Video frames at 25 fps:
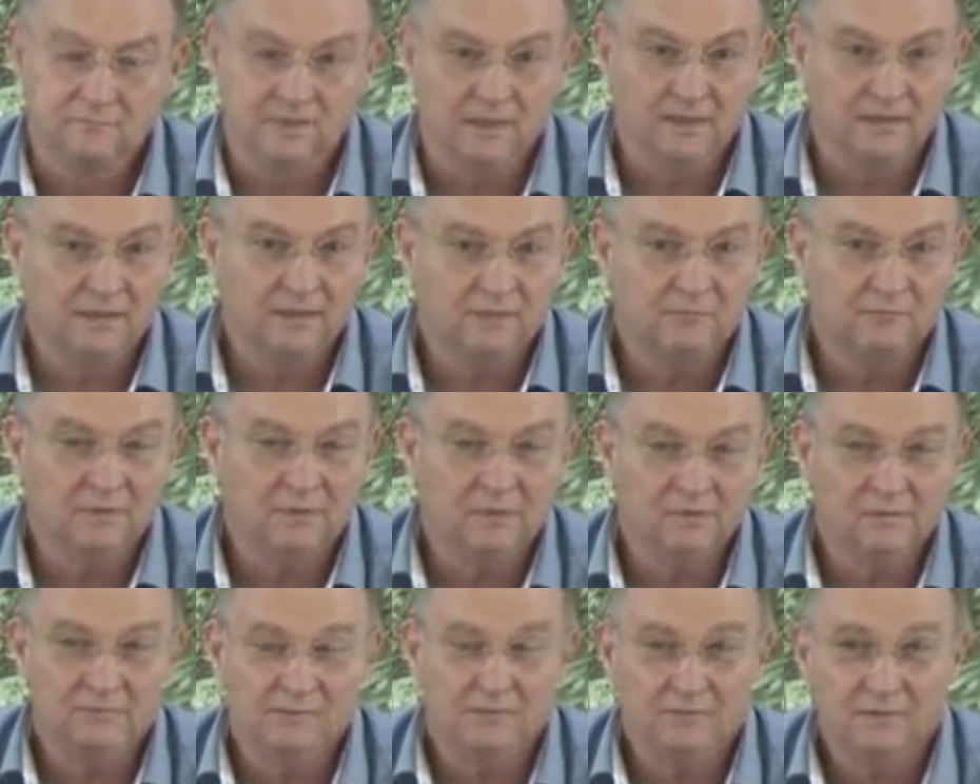Uh,
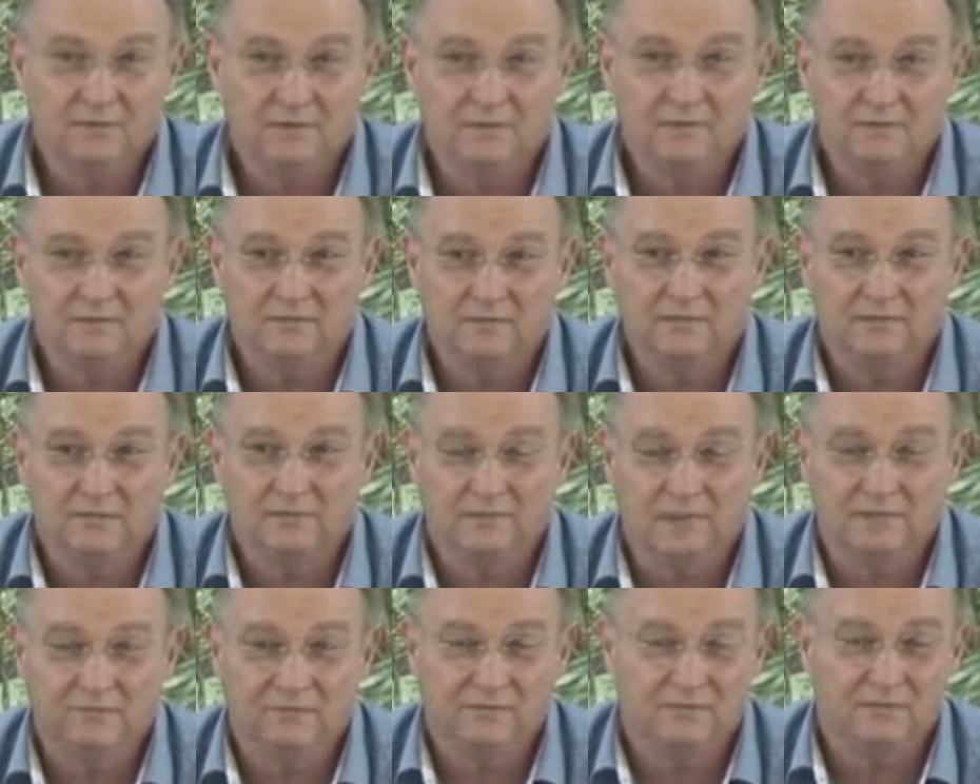one of the, the,
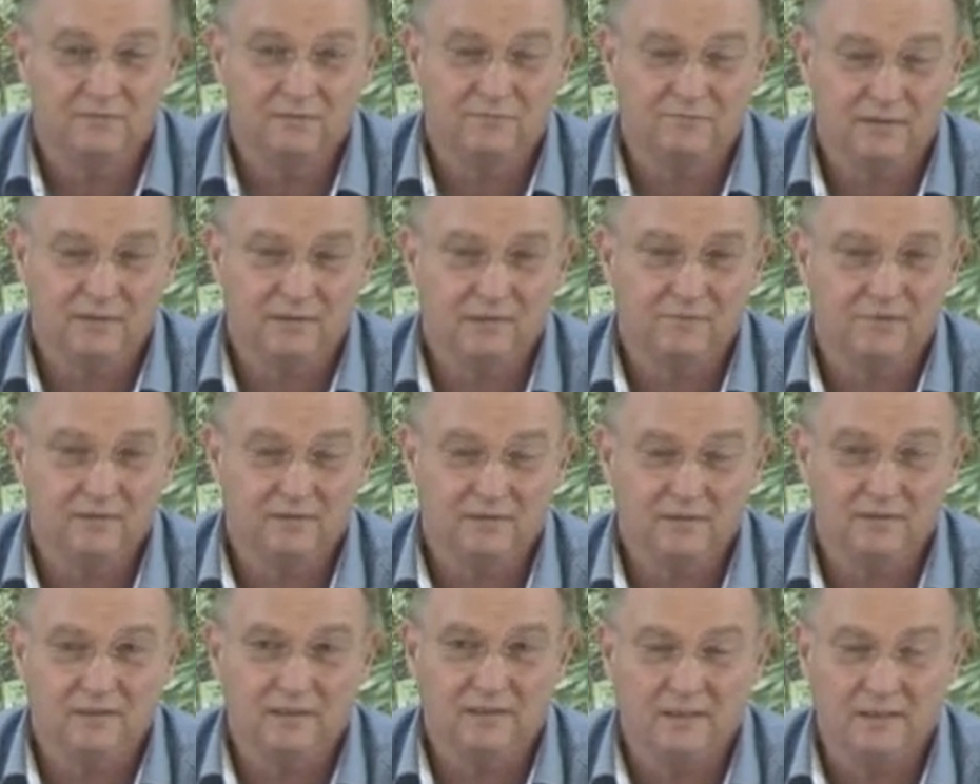diversification
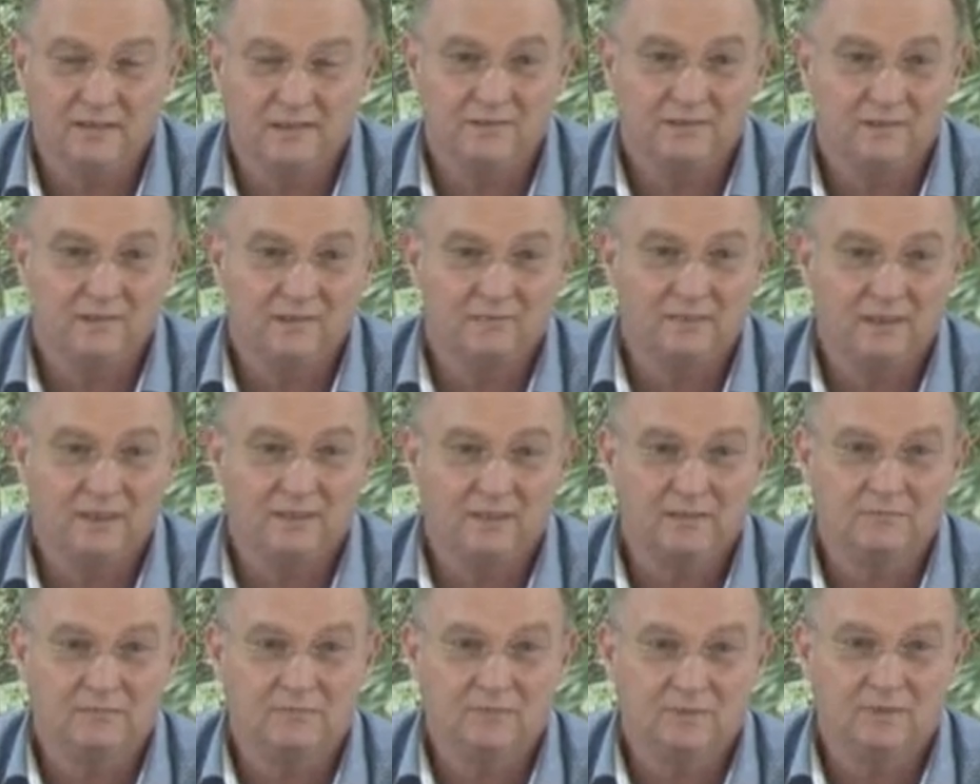ideas we
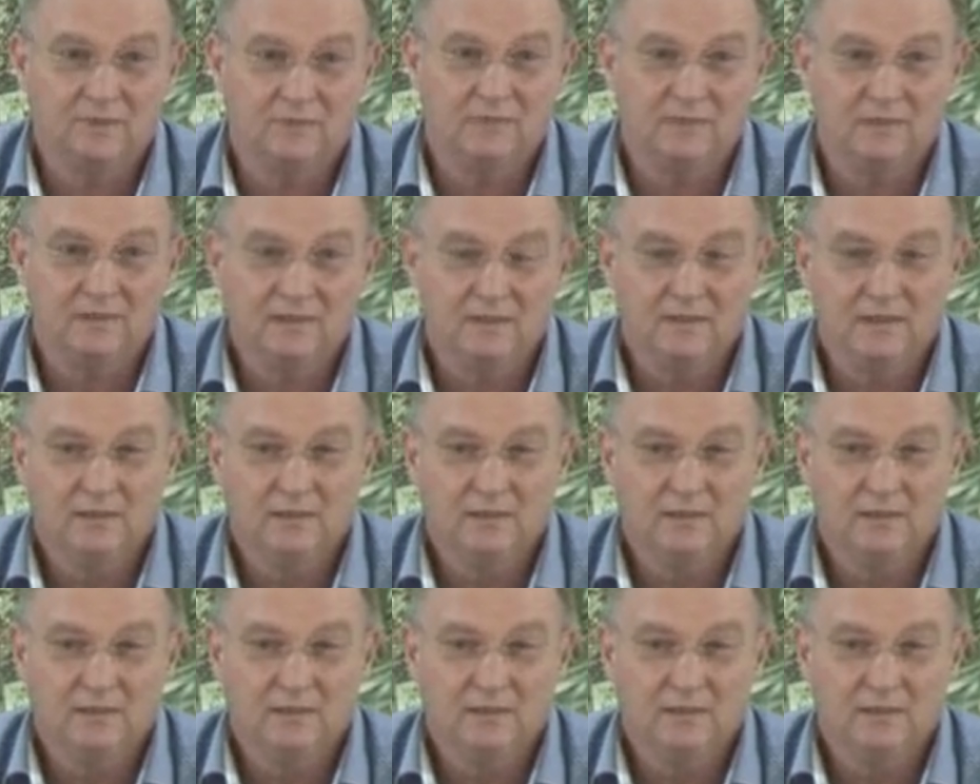had was